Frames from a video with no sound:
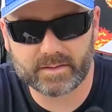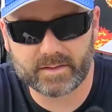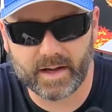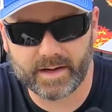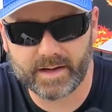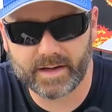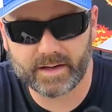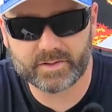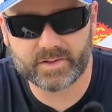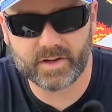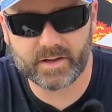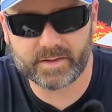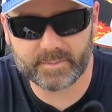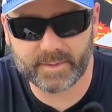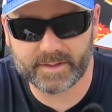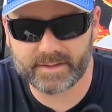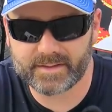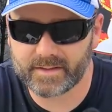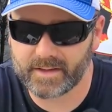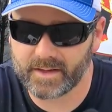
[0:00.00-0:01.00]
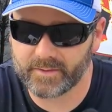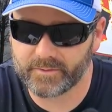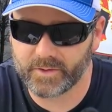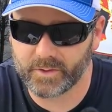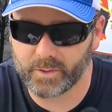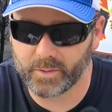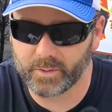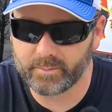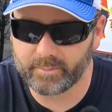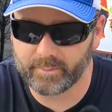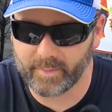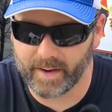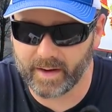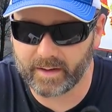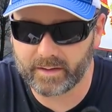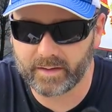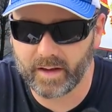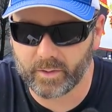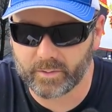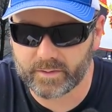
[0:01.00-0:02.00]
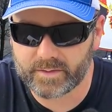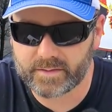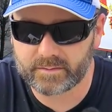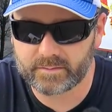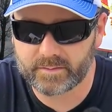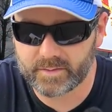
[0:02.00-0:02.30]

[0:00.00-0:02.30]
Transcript: tiny adjustments if you make notes.